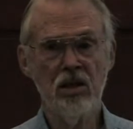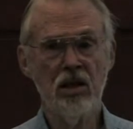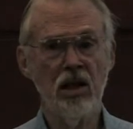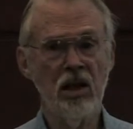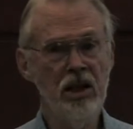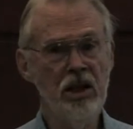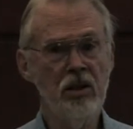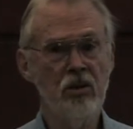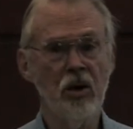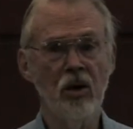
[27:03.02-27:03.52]

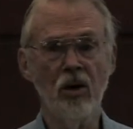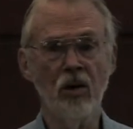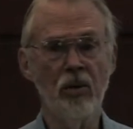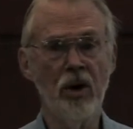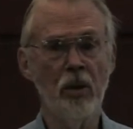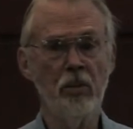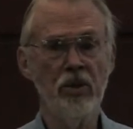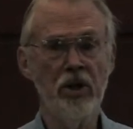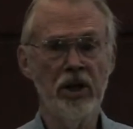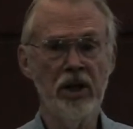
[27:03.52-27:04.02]
clean room
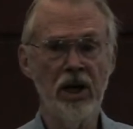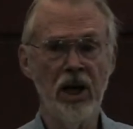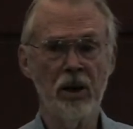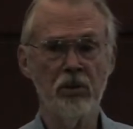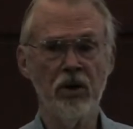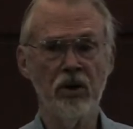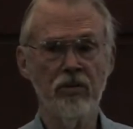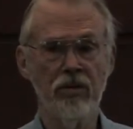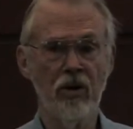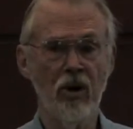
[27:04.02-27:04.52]
up in the
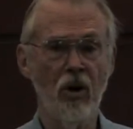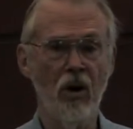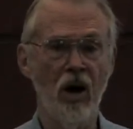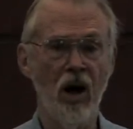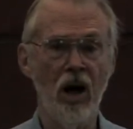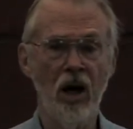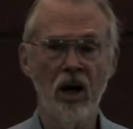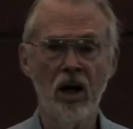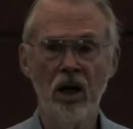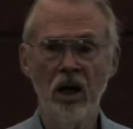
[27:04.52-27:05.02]
upper floor.
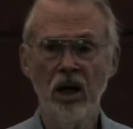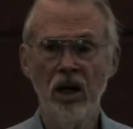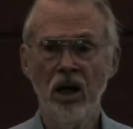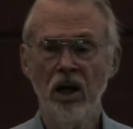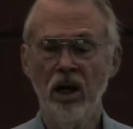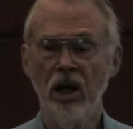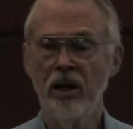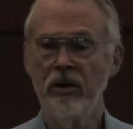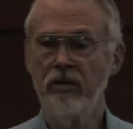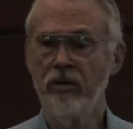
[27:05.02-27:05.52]

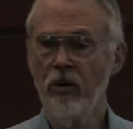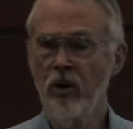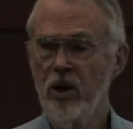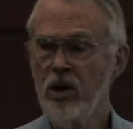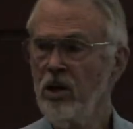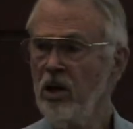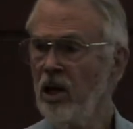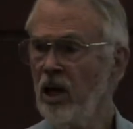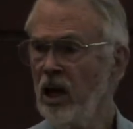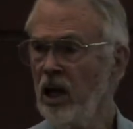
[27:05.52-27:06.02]

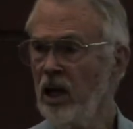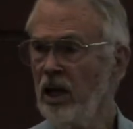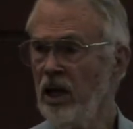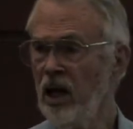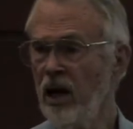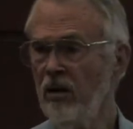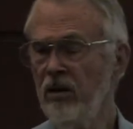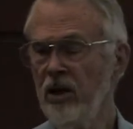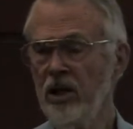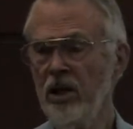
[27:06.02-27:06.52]
Unfortunately,
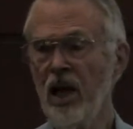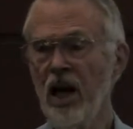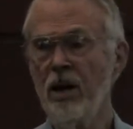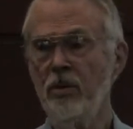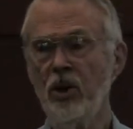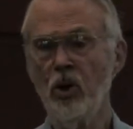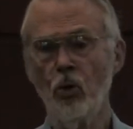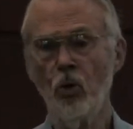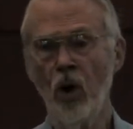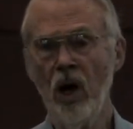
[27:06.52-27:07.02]
every time
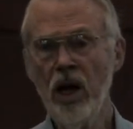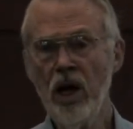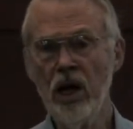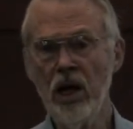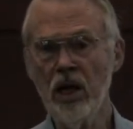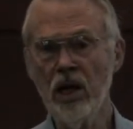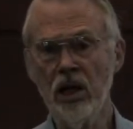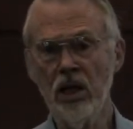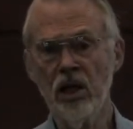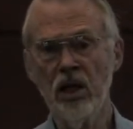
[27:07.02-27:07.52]
it
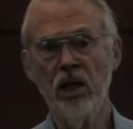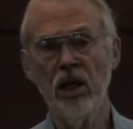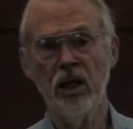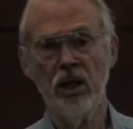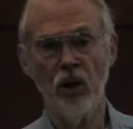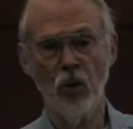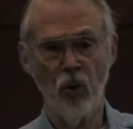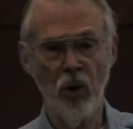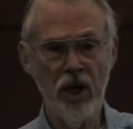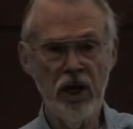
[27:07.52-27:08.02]
rained, the
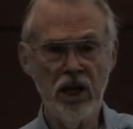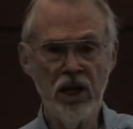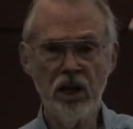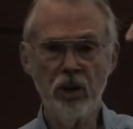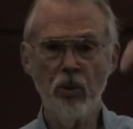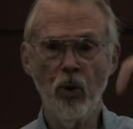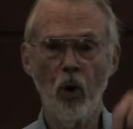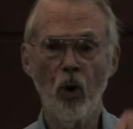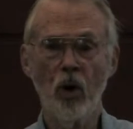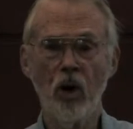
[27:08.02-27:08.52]
rain
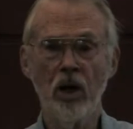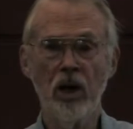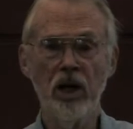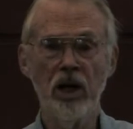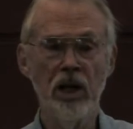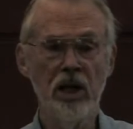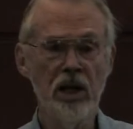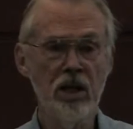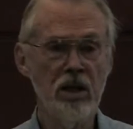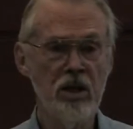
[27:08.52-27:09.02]
poured
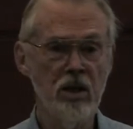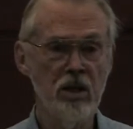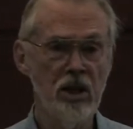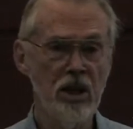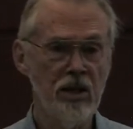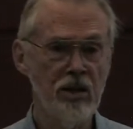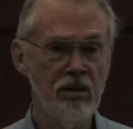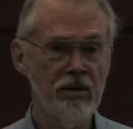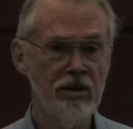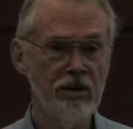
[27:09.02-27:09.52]
into the
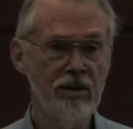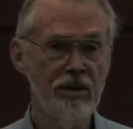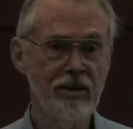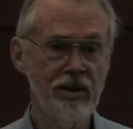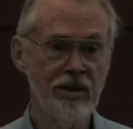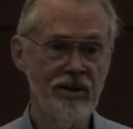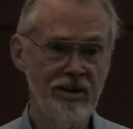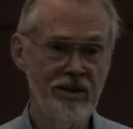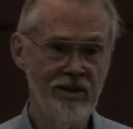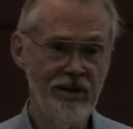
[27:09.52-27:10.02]

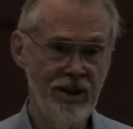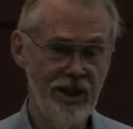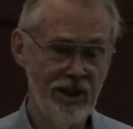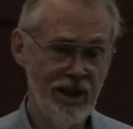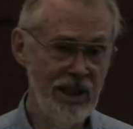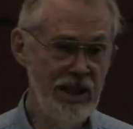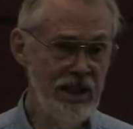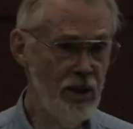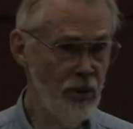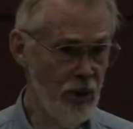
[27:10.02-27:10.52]

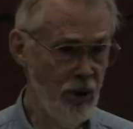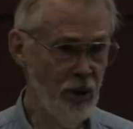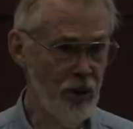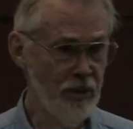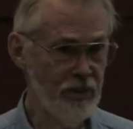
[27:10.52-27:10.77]
clean room.